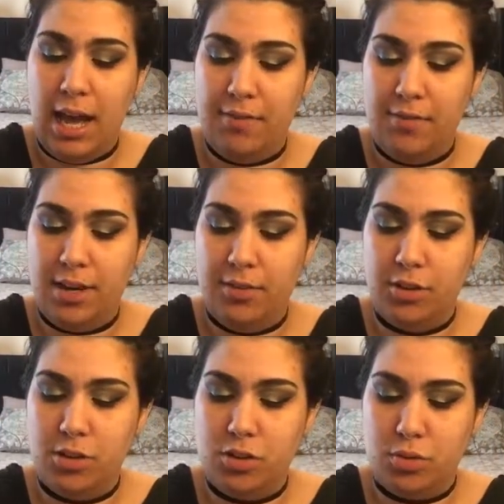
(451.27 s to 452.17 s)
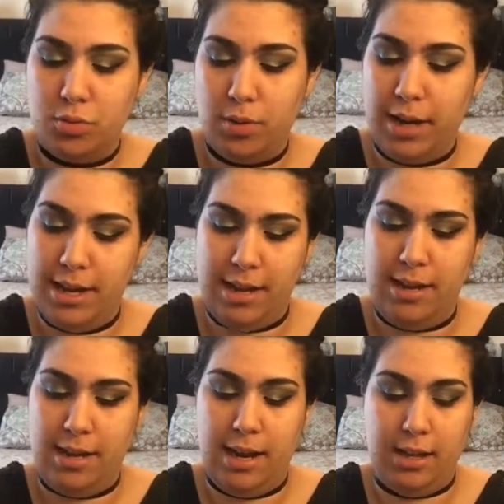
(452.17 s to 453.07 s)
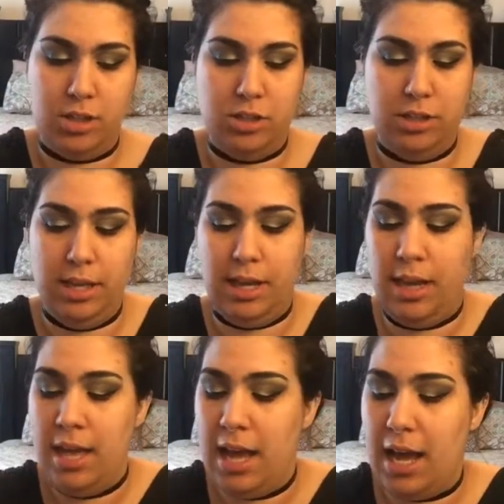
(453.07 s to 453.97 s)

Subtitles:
I've never tried it, actually.